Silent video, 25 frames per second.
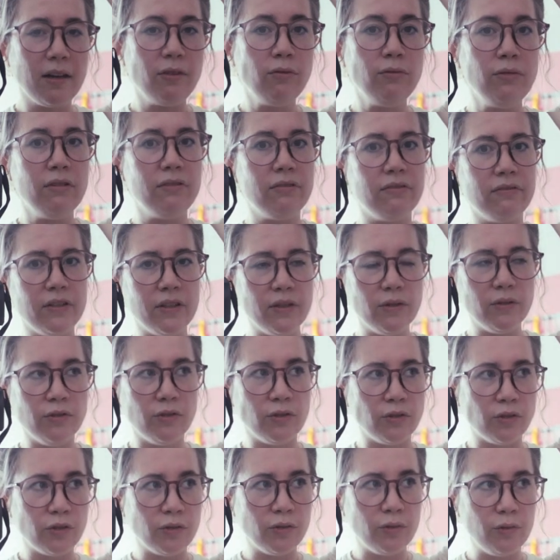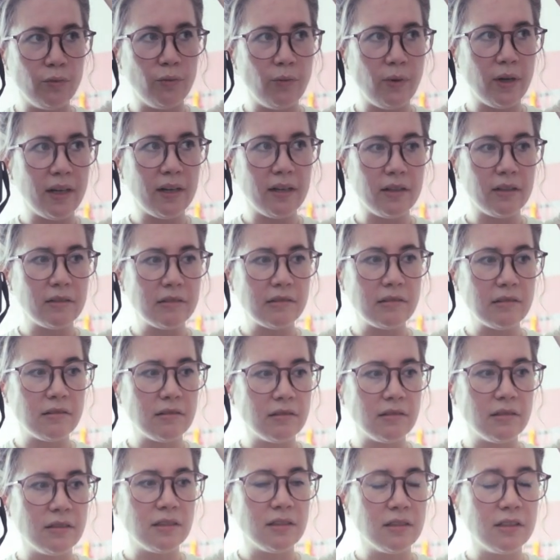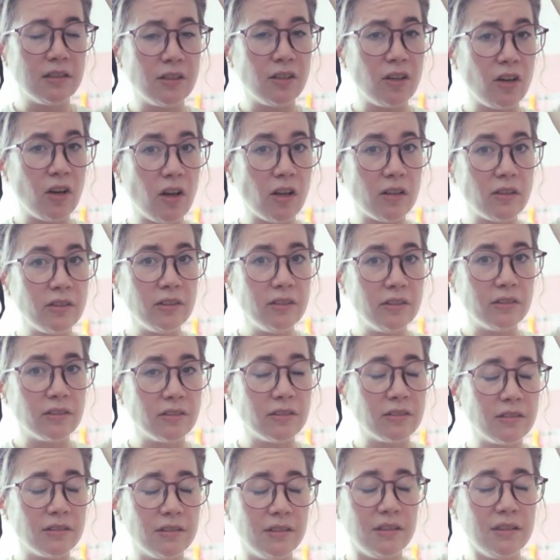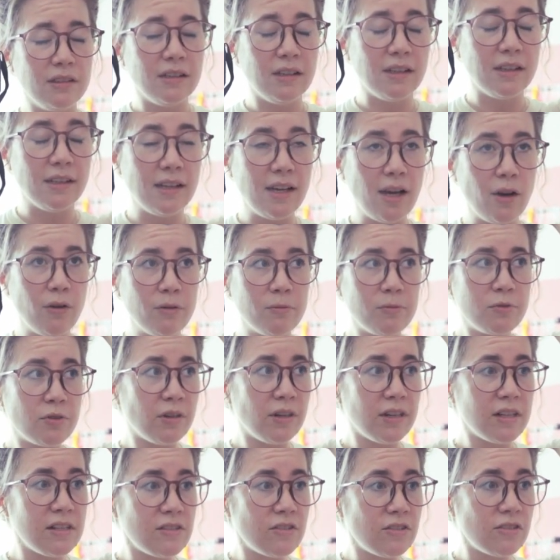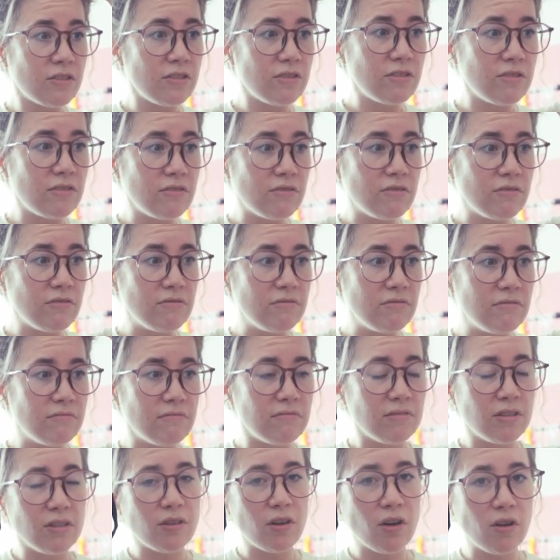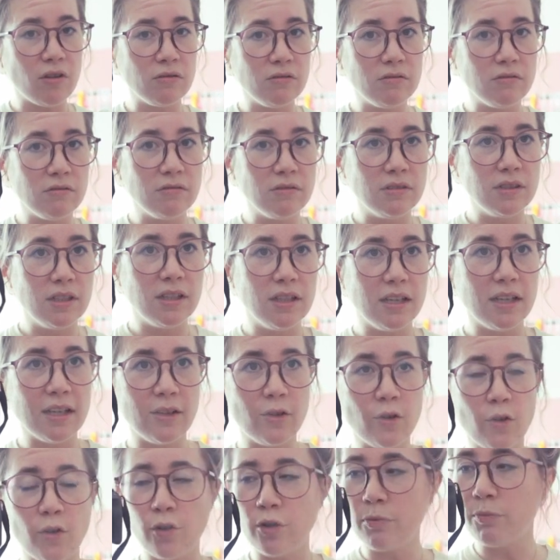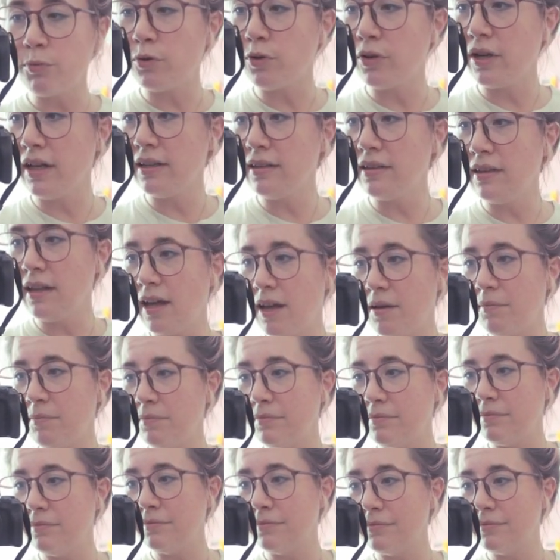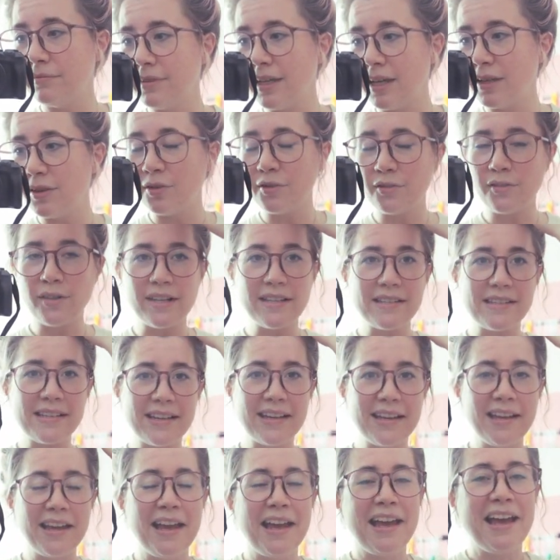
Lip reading: I refused to wear colors, and now I'm trying to, you know, incorporate them. I look crazy.